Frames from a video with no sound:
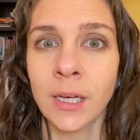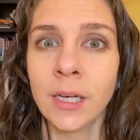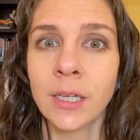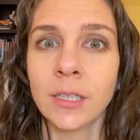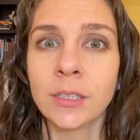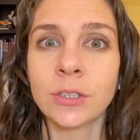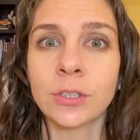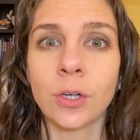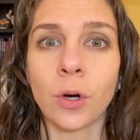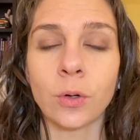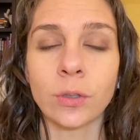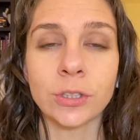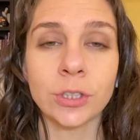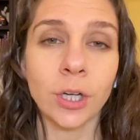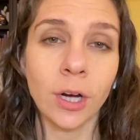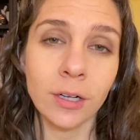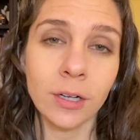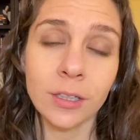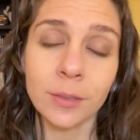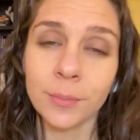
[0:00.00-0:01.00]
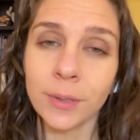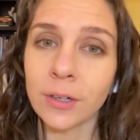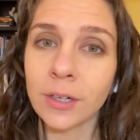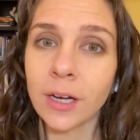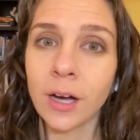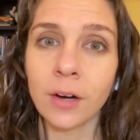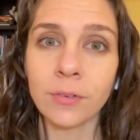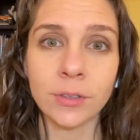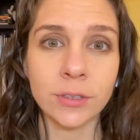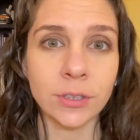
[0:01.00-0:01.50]
So chocolate milk
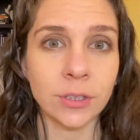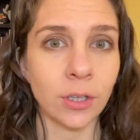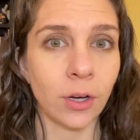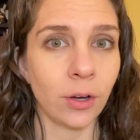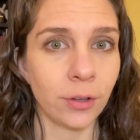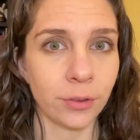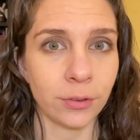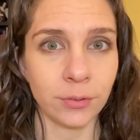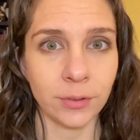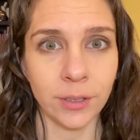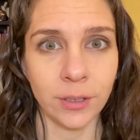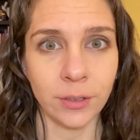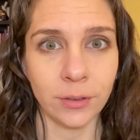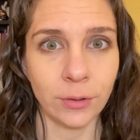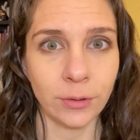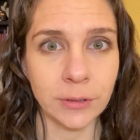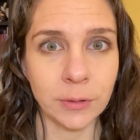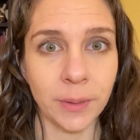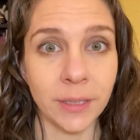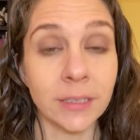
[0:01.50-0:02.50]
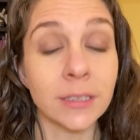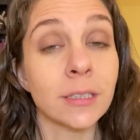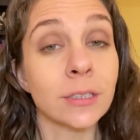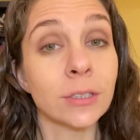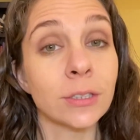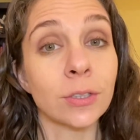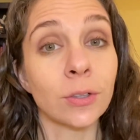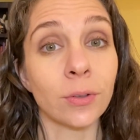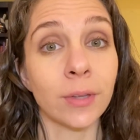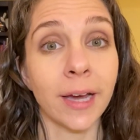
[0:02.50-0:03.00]
covers all three of those bases,
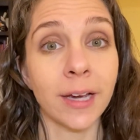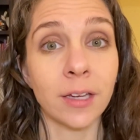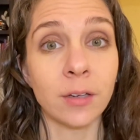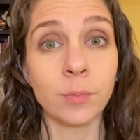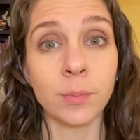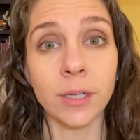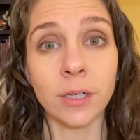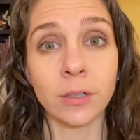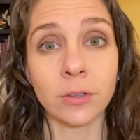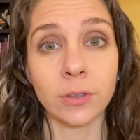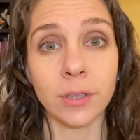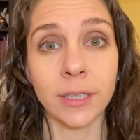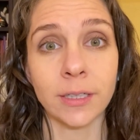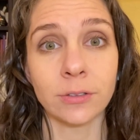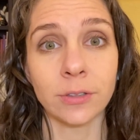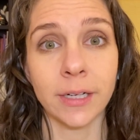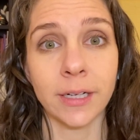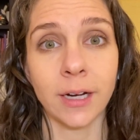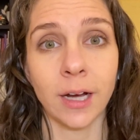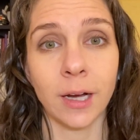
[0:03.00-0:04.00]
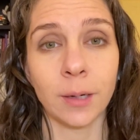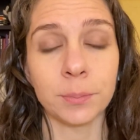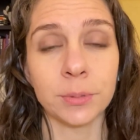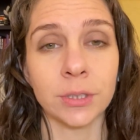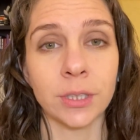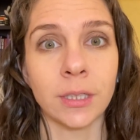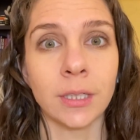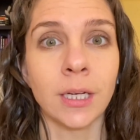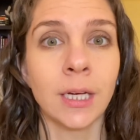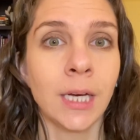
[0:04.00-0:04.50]
so that can be a really great
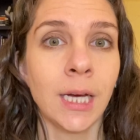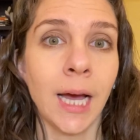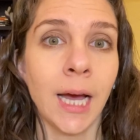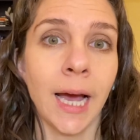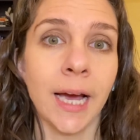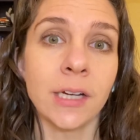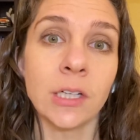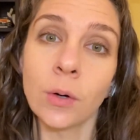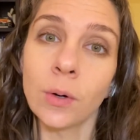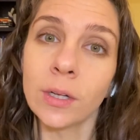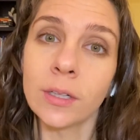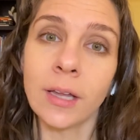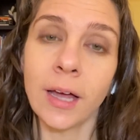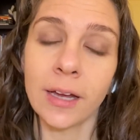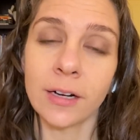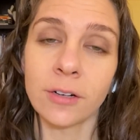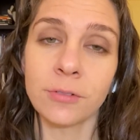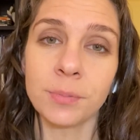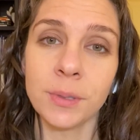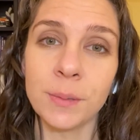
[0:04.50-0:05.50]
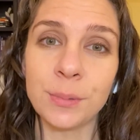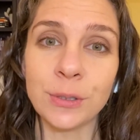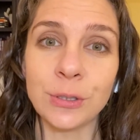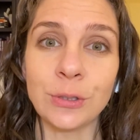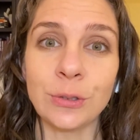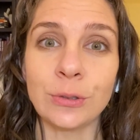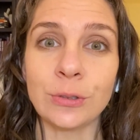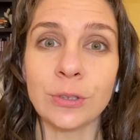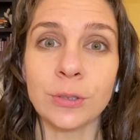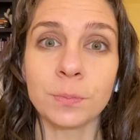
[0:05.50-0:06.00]
option. I know a lot of people
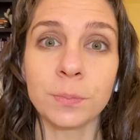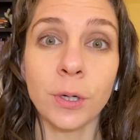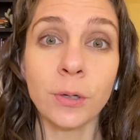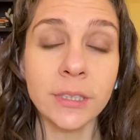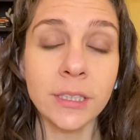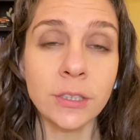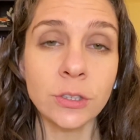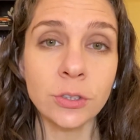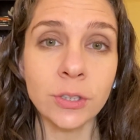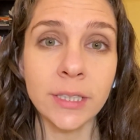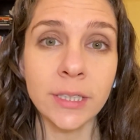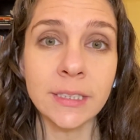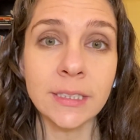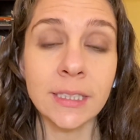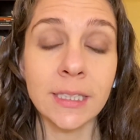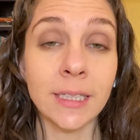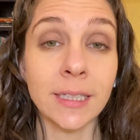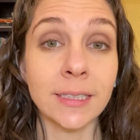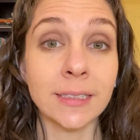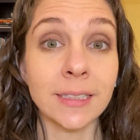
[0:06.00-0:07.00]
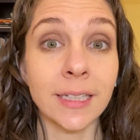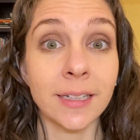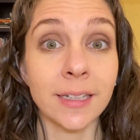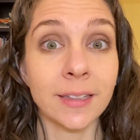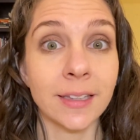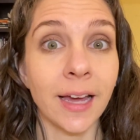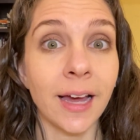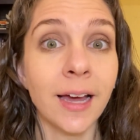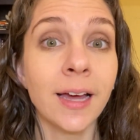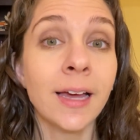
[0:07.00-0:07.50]
use protein drinks and things like
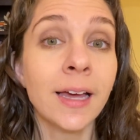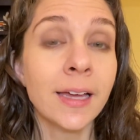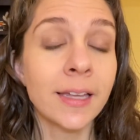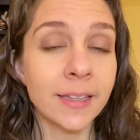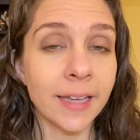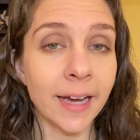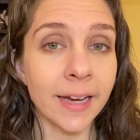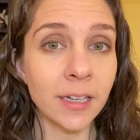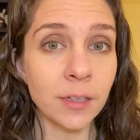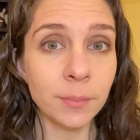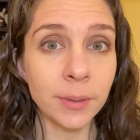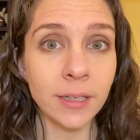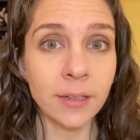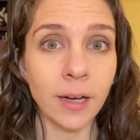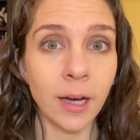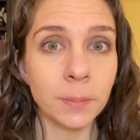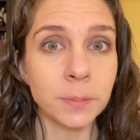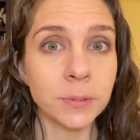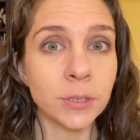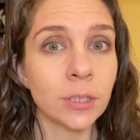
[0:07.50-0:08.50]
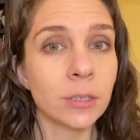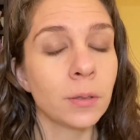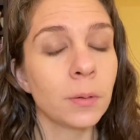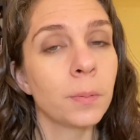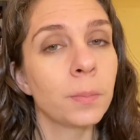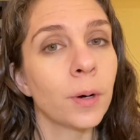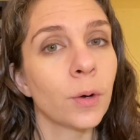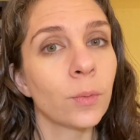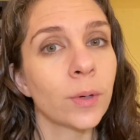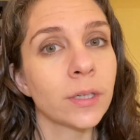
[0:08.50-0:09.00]
that. That can be an option,
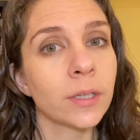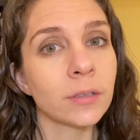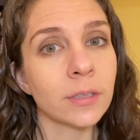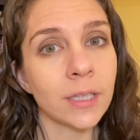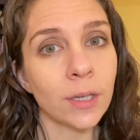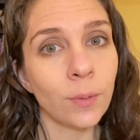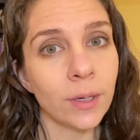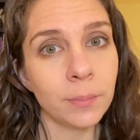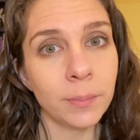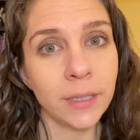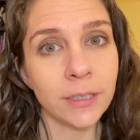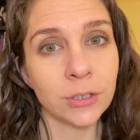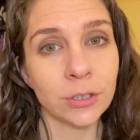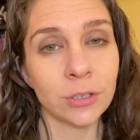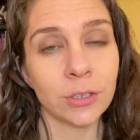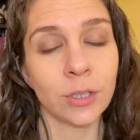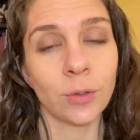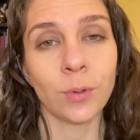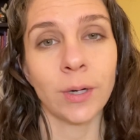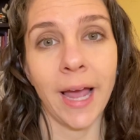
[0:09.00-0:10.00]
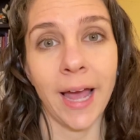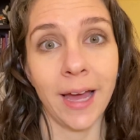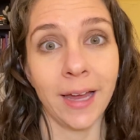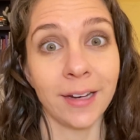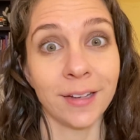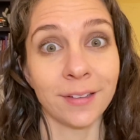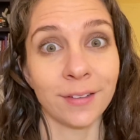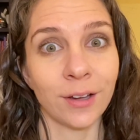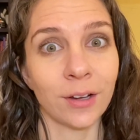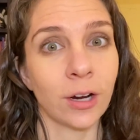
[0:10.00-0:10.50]
but we really want to make sure that we're
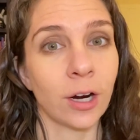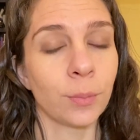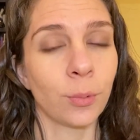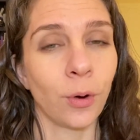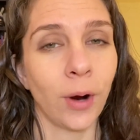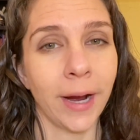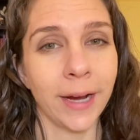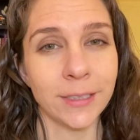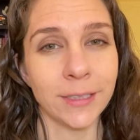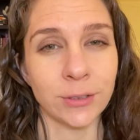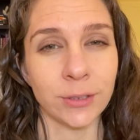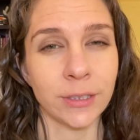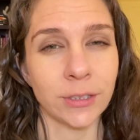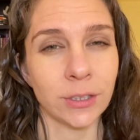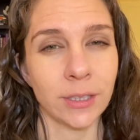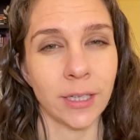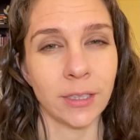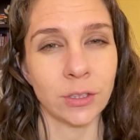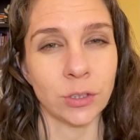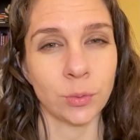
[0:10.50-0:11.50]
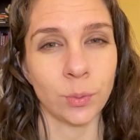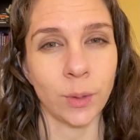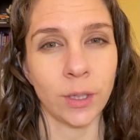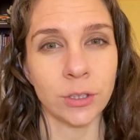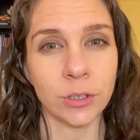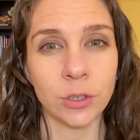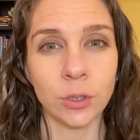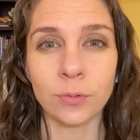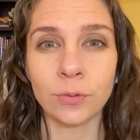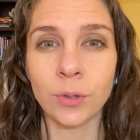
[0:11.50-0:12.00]
adding the carbohydrate to that as well.
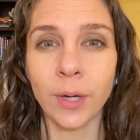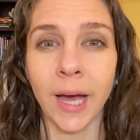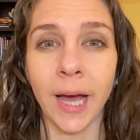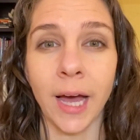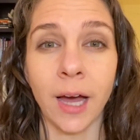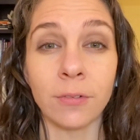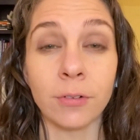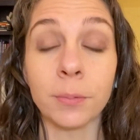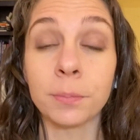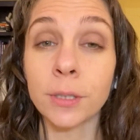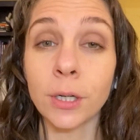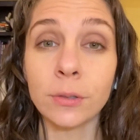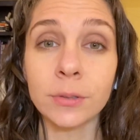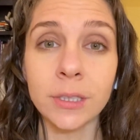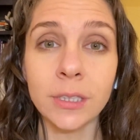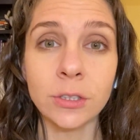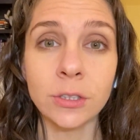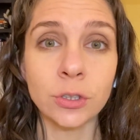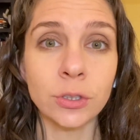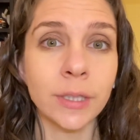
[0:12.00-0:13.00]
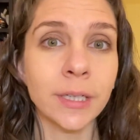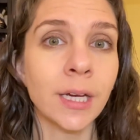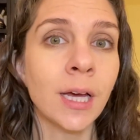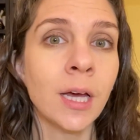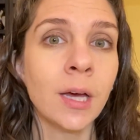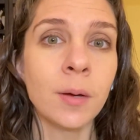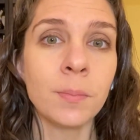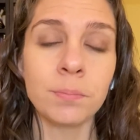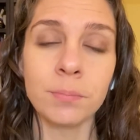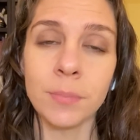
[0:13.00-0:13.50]
So if you have a protein drink,
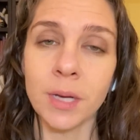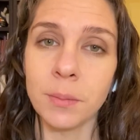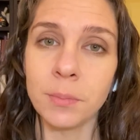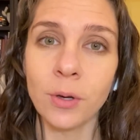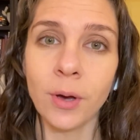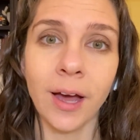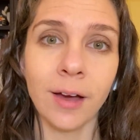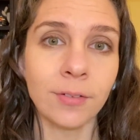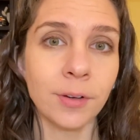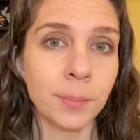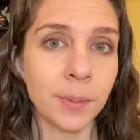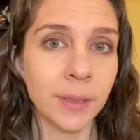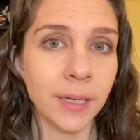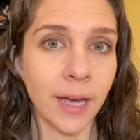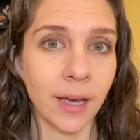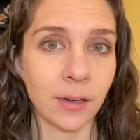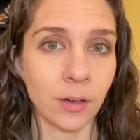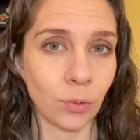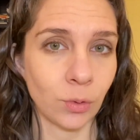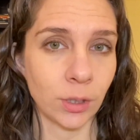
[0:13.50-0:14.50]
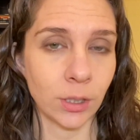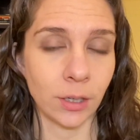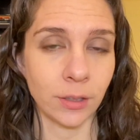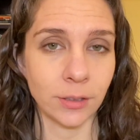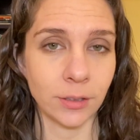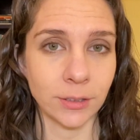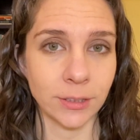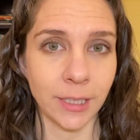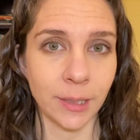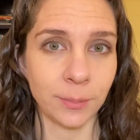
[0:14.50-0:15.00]
maybe you have a banana or
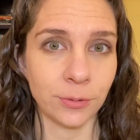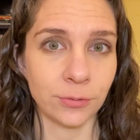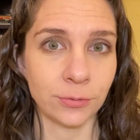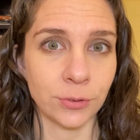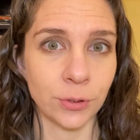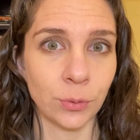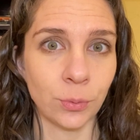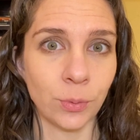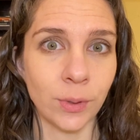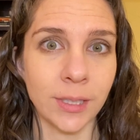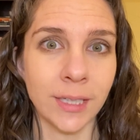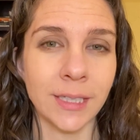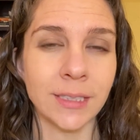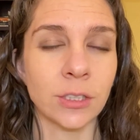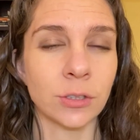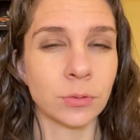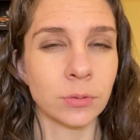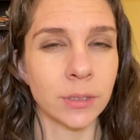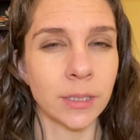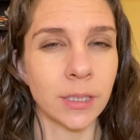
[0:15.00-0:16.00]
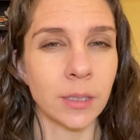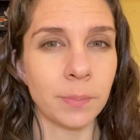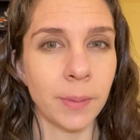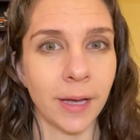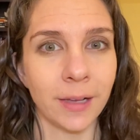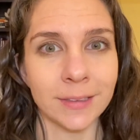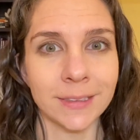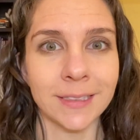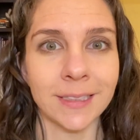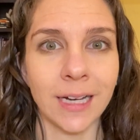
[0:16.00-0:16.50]
other type of fruit with it to really
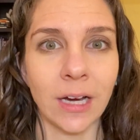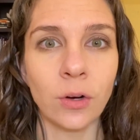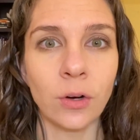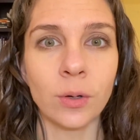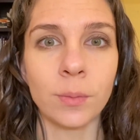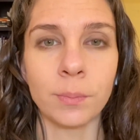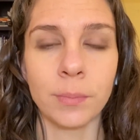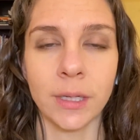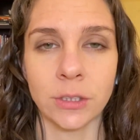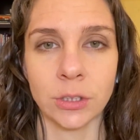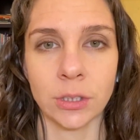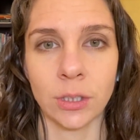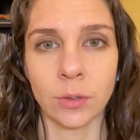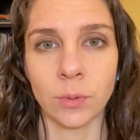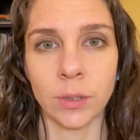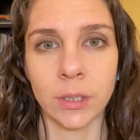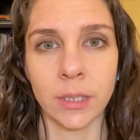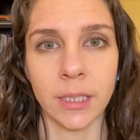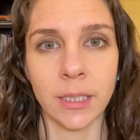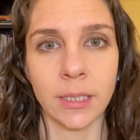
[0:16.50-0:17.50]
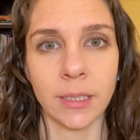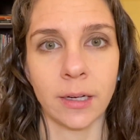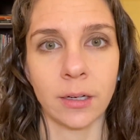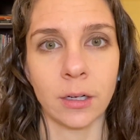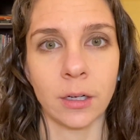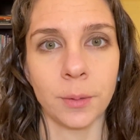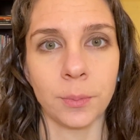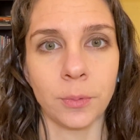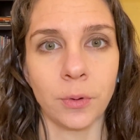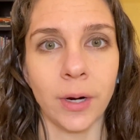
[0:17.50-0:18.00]
balance it out and make sure that we're getting that
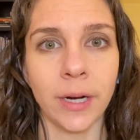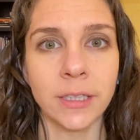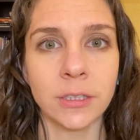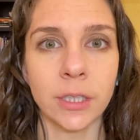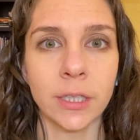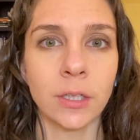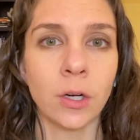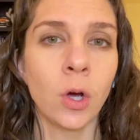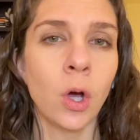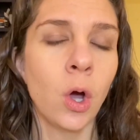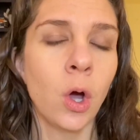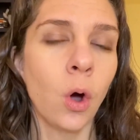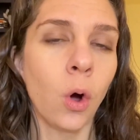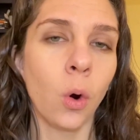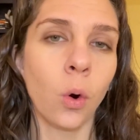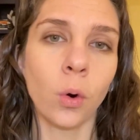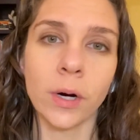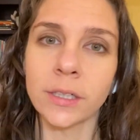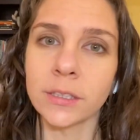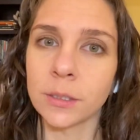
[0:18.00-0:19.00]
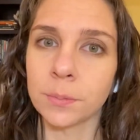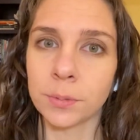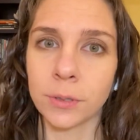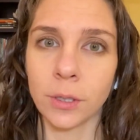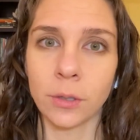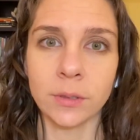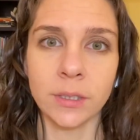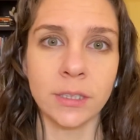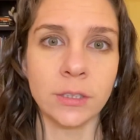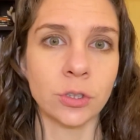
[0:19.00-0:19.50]
carbohydrate, or it's a
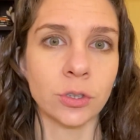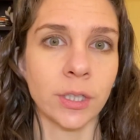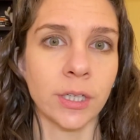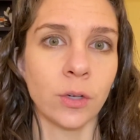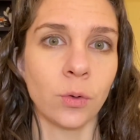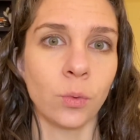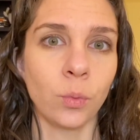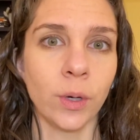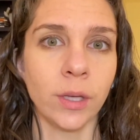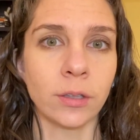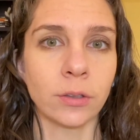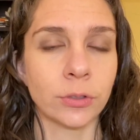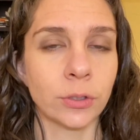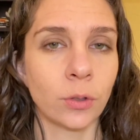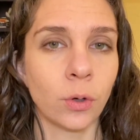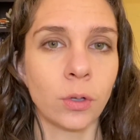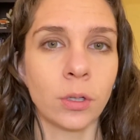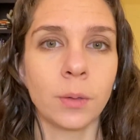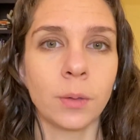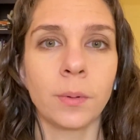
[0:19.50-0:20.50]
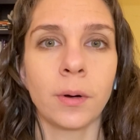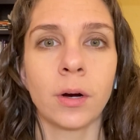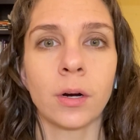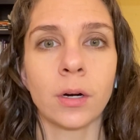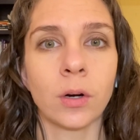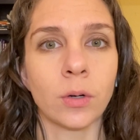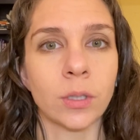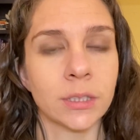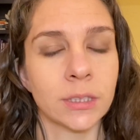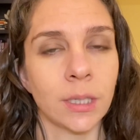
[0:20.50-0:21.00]
protein drink with a granola bar
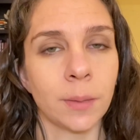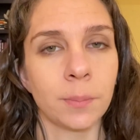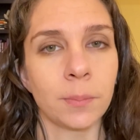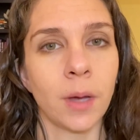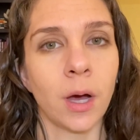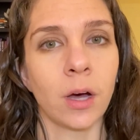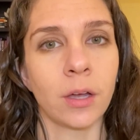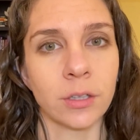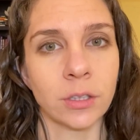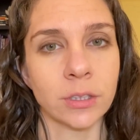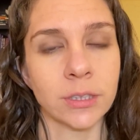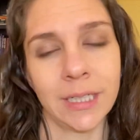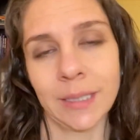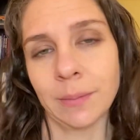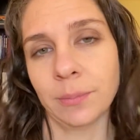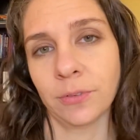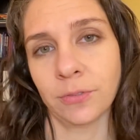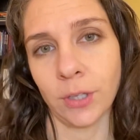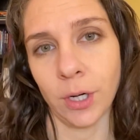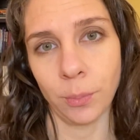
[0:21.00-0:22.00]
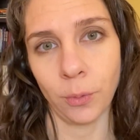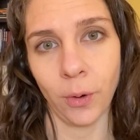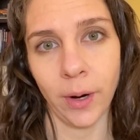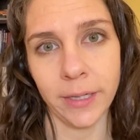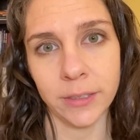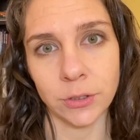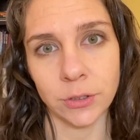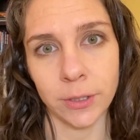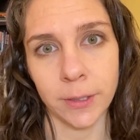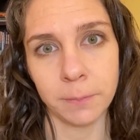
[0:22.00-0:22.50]
or some other type of
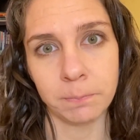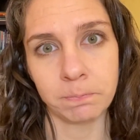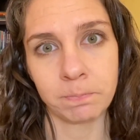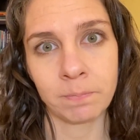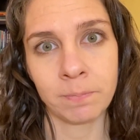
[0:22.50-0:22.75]
carbohydrate.